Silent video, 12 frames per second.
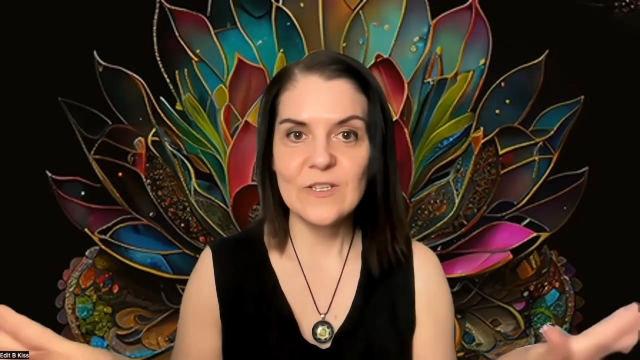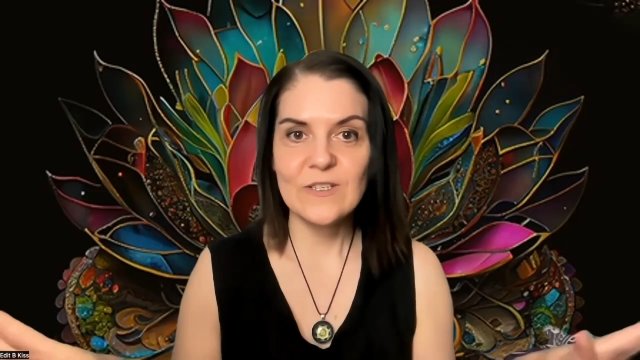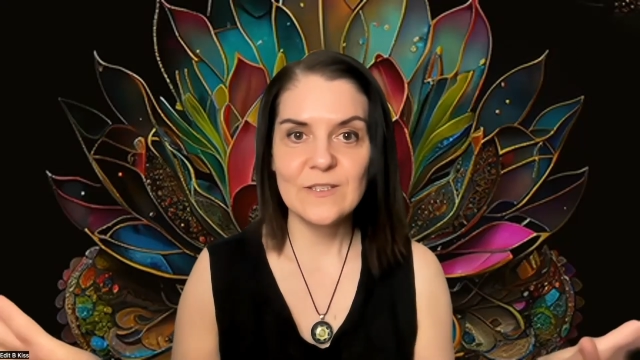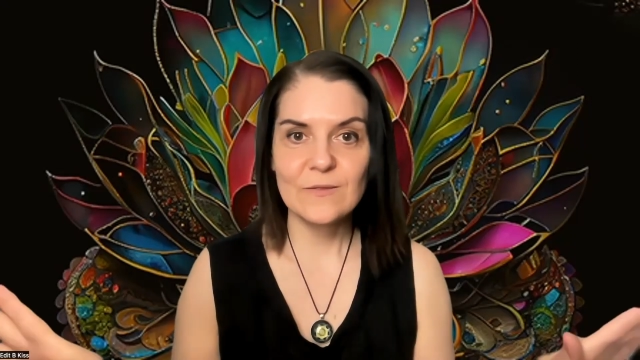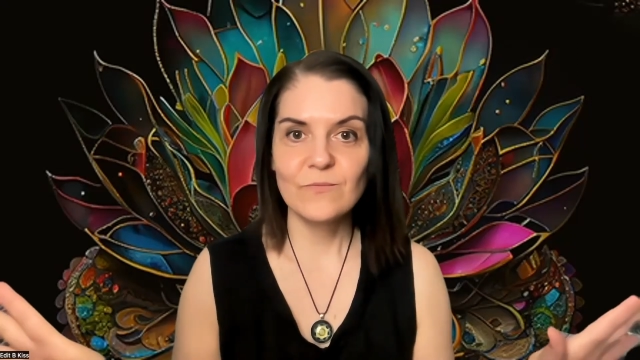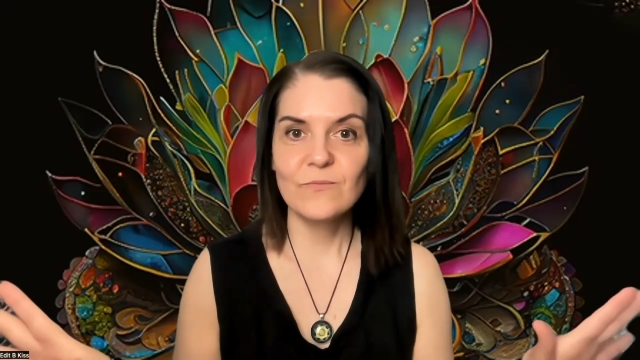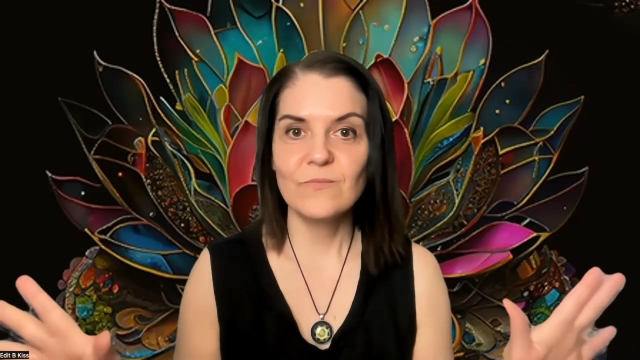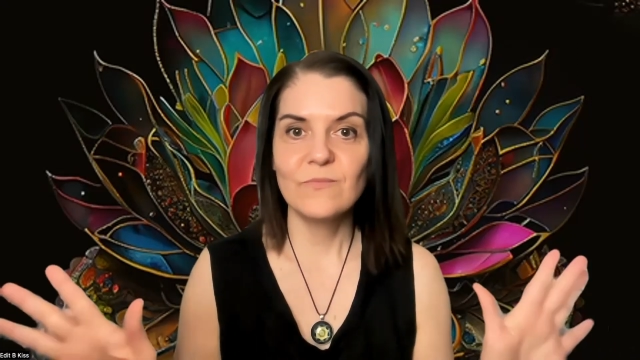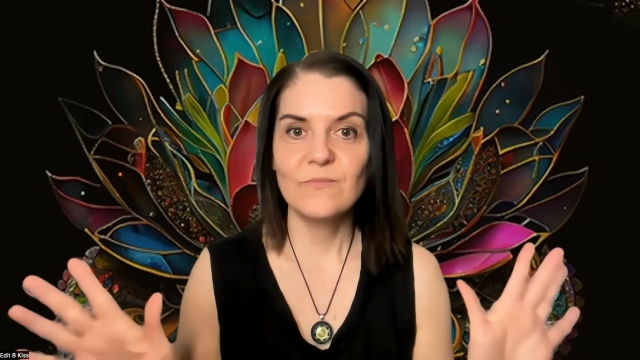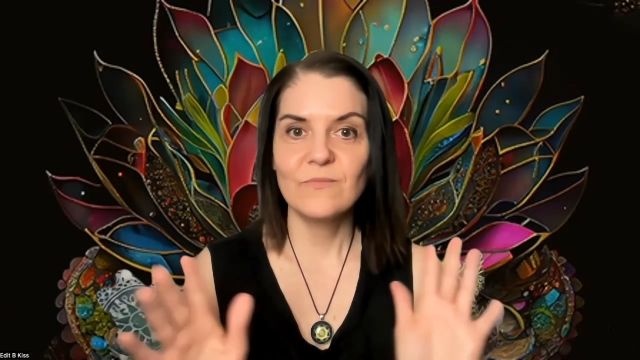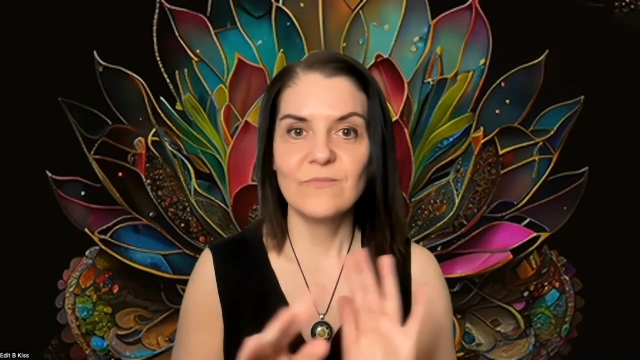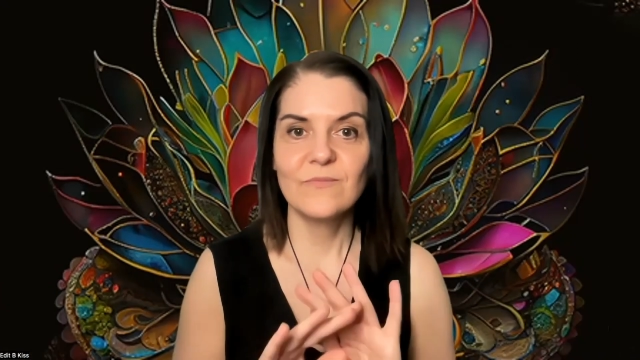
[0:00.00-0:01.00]
was
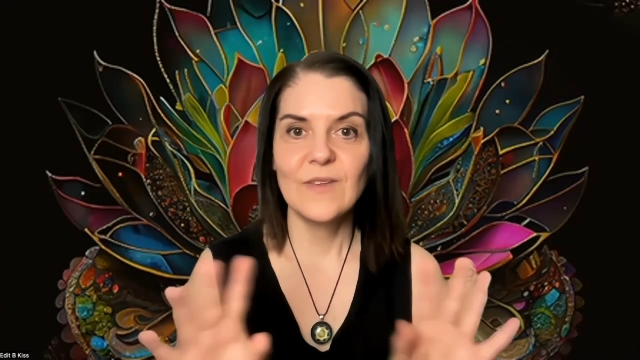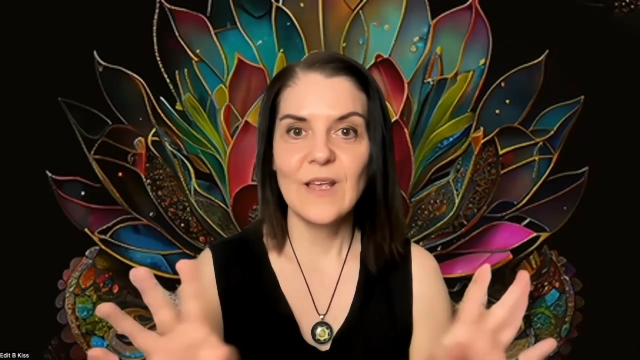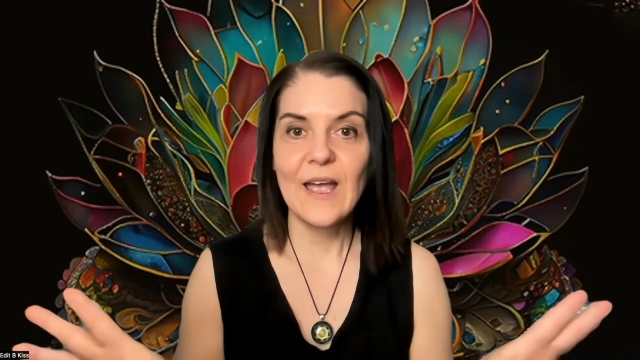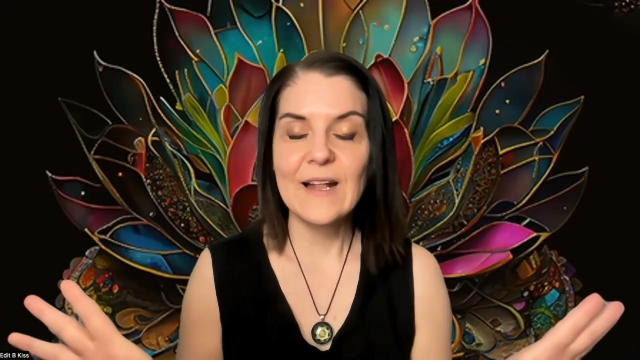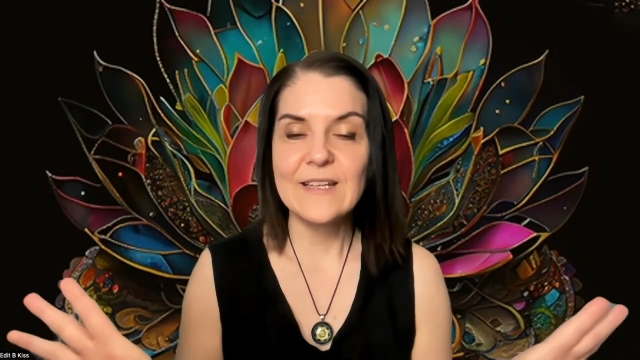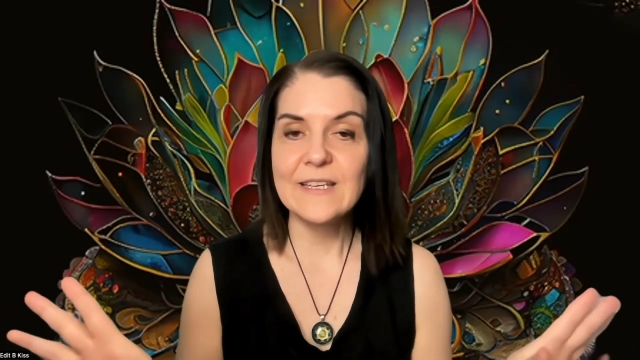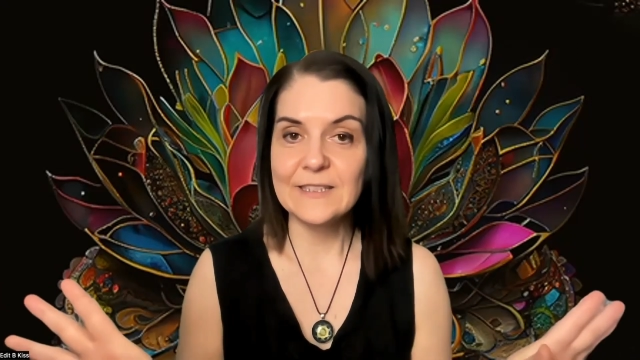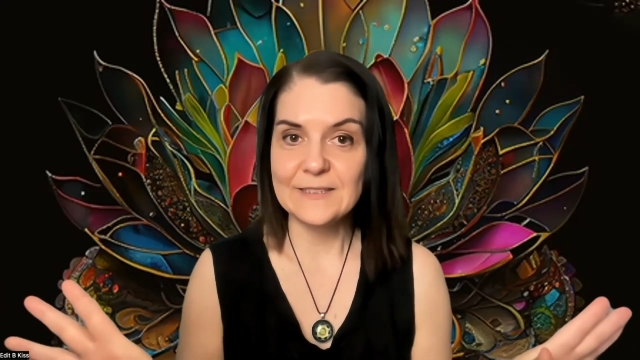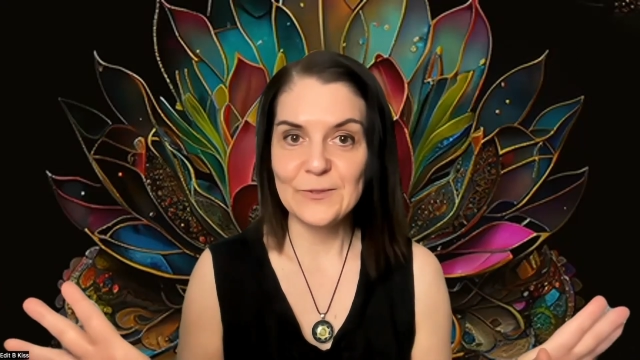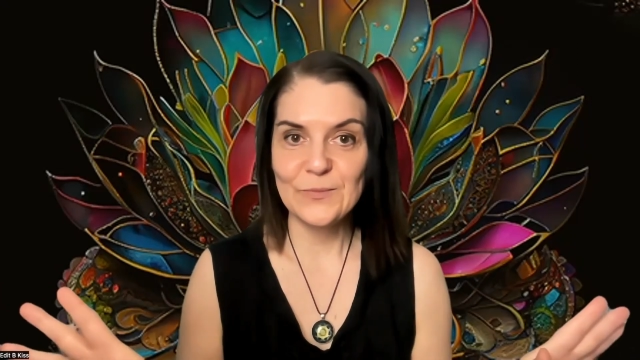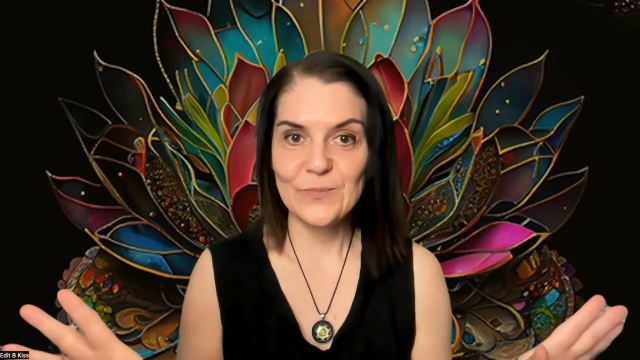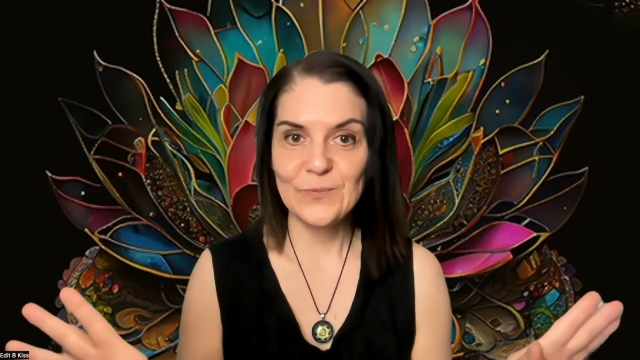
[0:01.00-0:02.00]

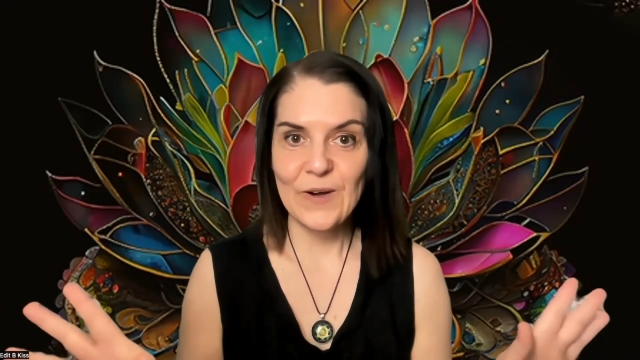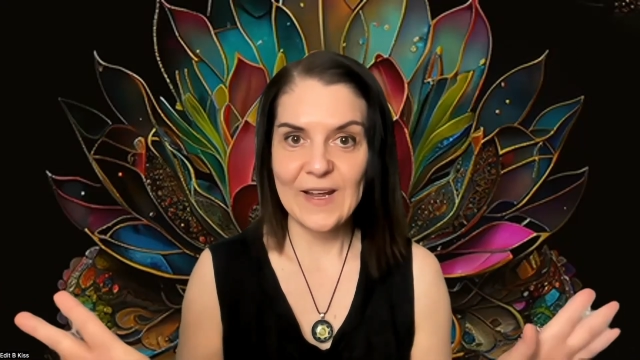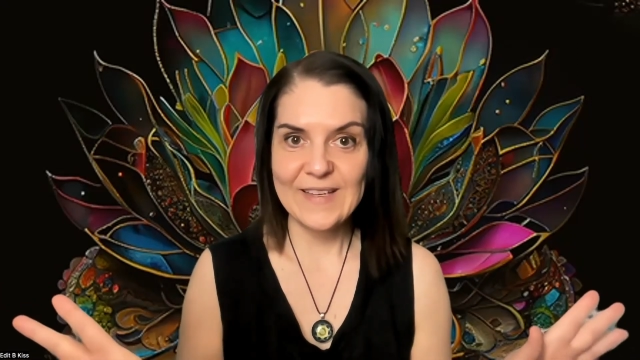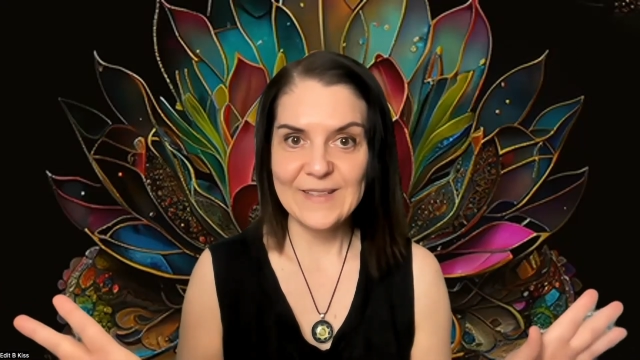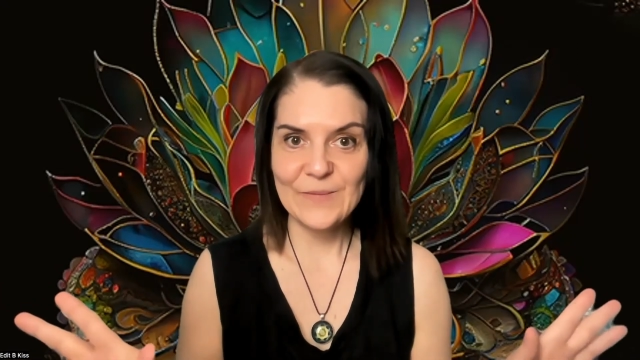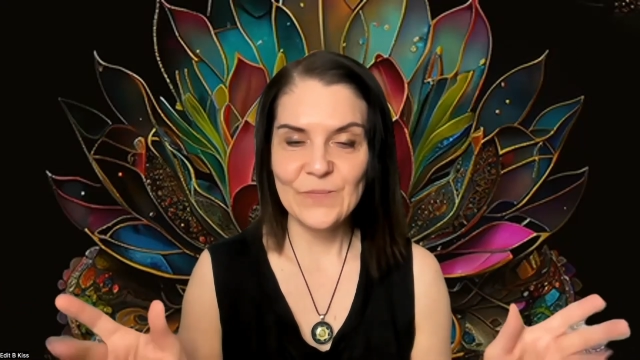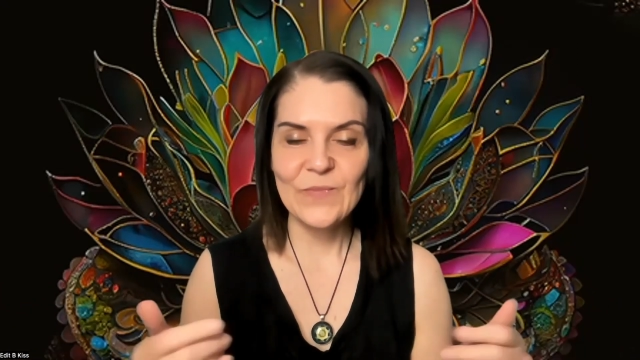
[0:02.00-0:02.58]
healed, right?